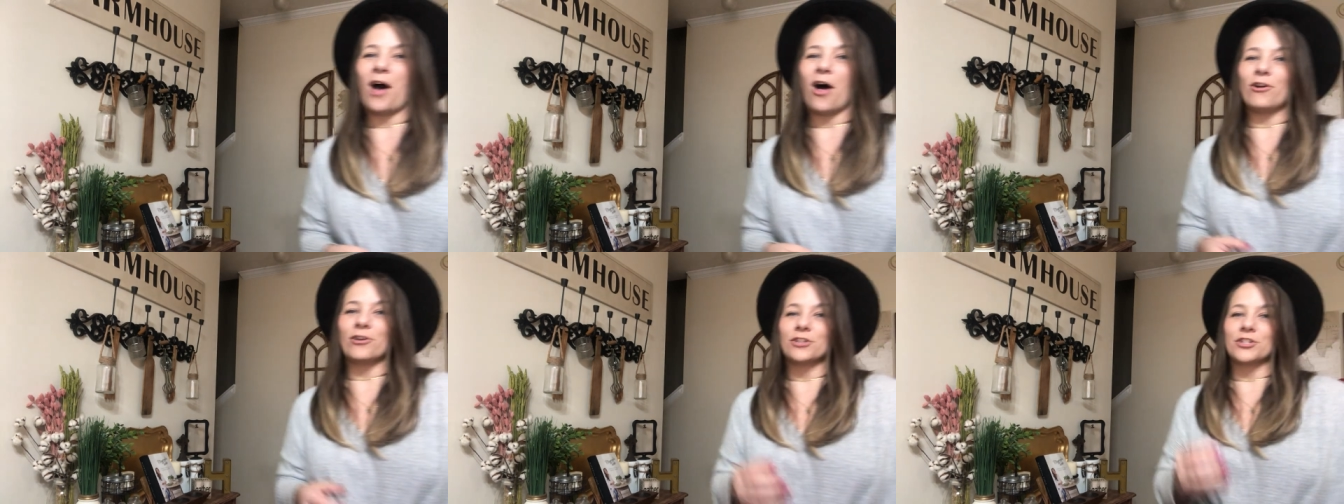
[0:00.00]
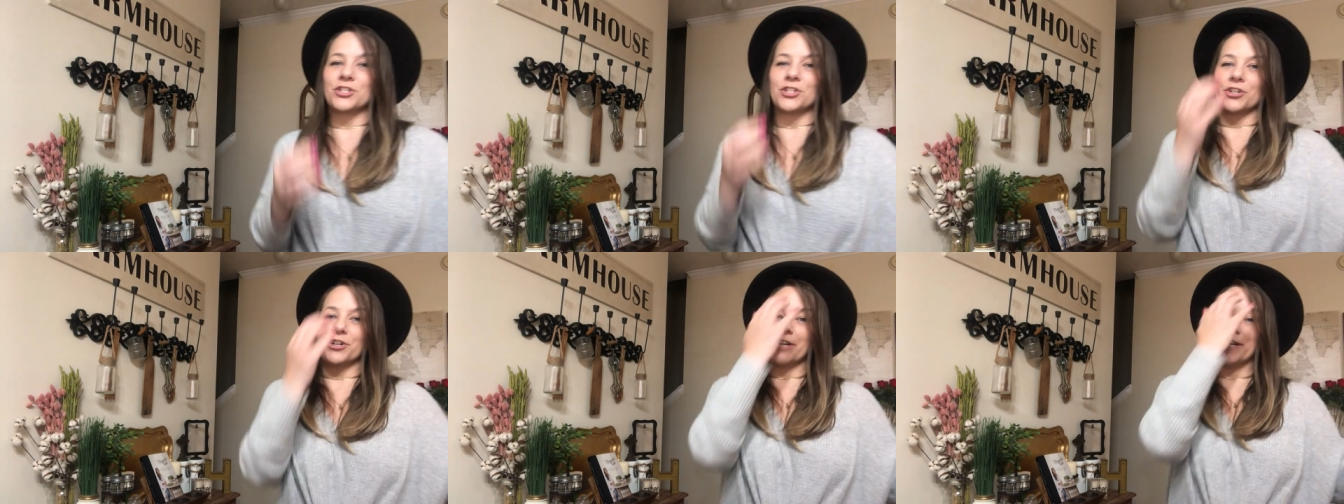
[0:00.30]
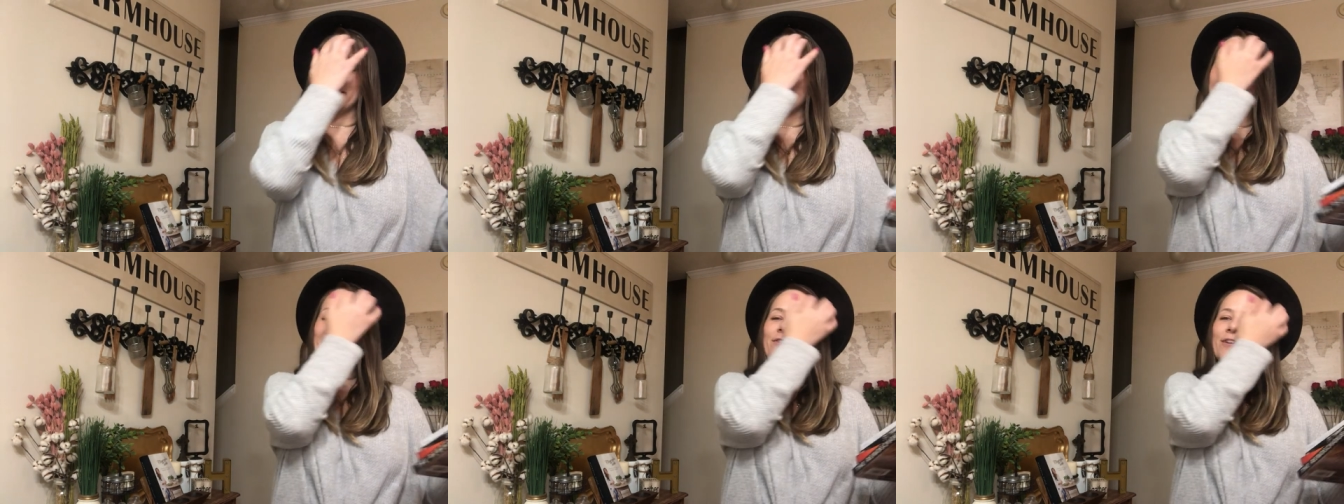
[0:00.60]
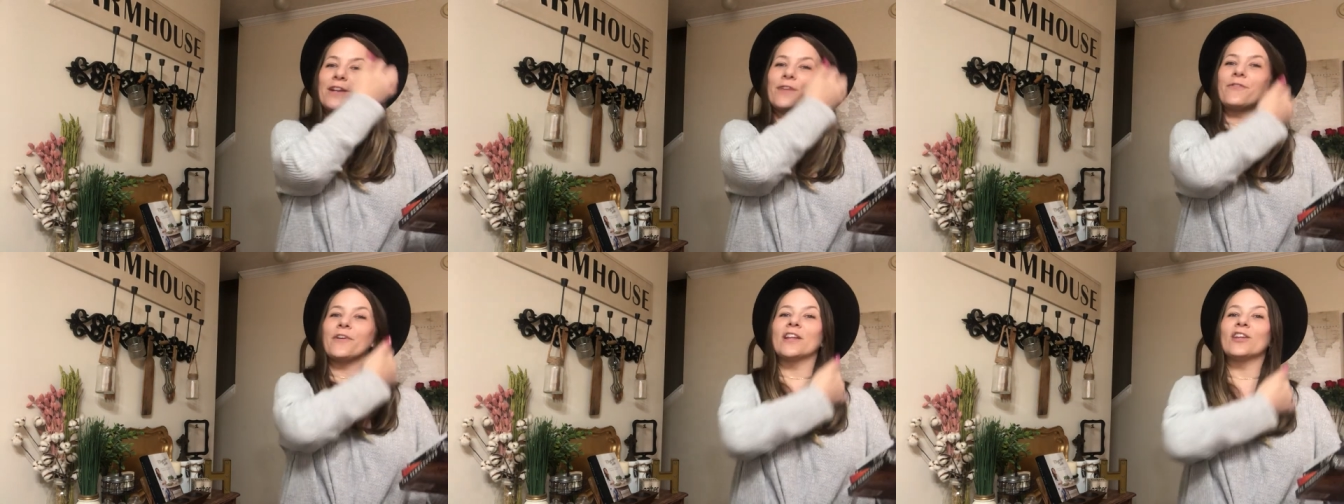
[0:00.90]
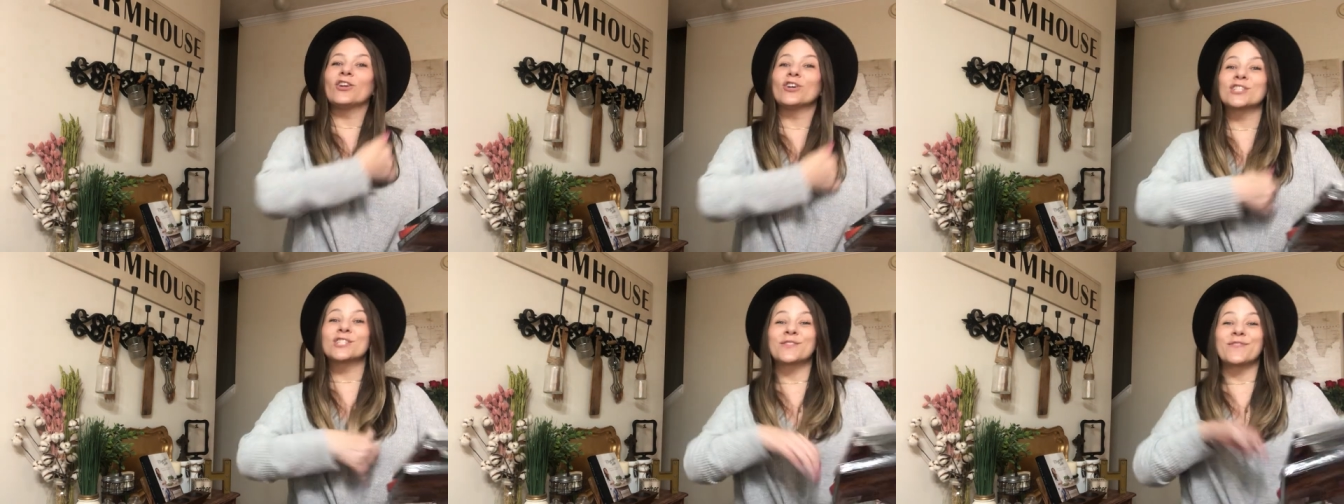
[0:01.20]
Dollar Tree, even if it
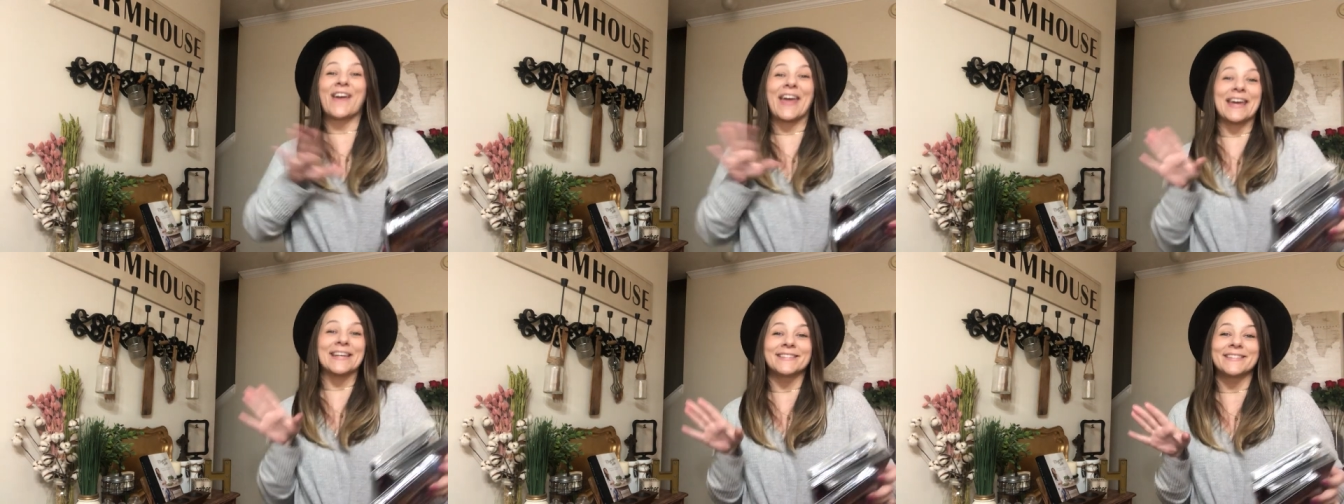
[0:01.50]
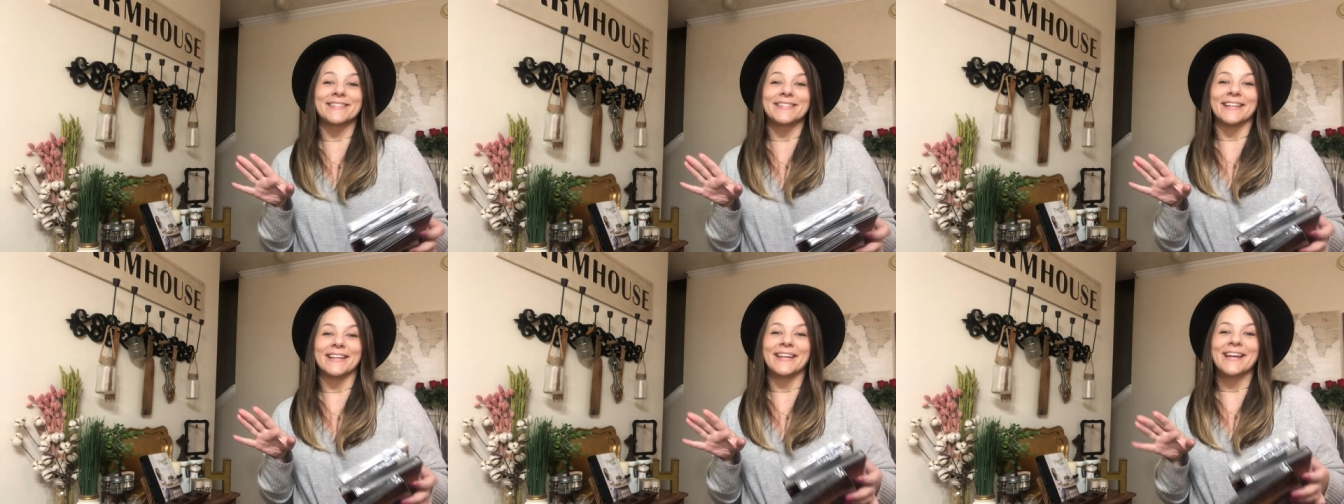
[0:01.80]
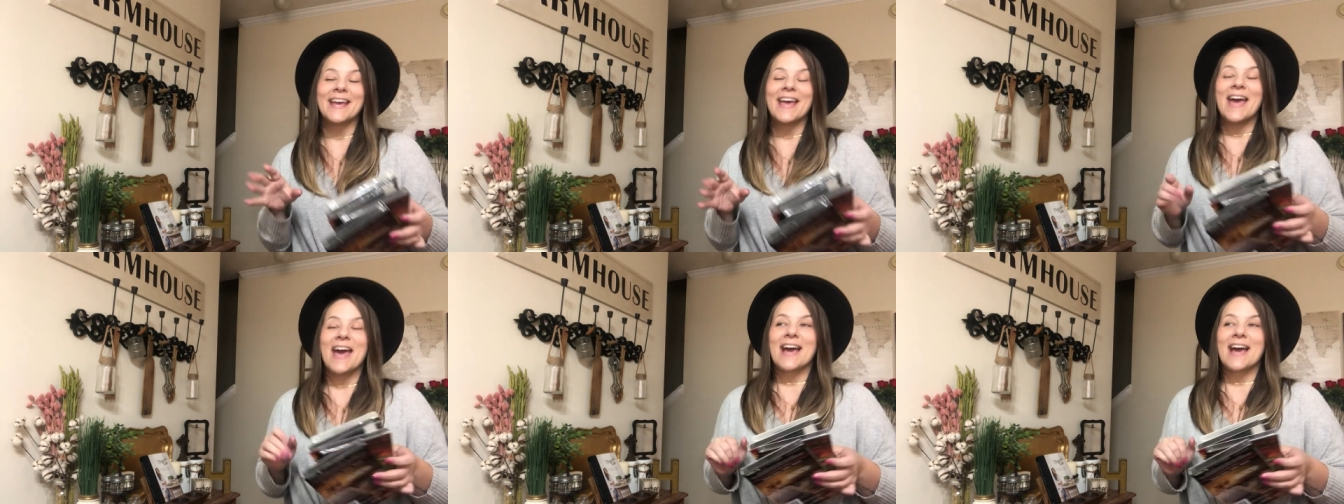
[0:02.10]
looks fancy.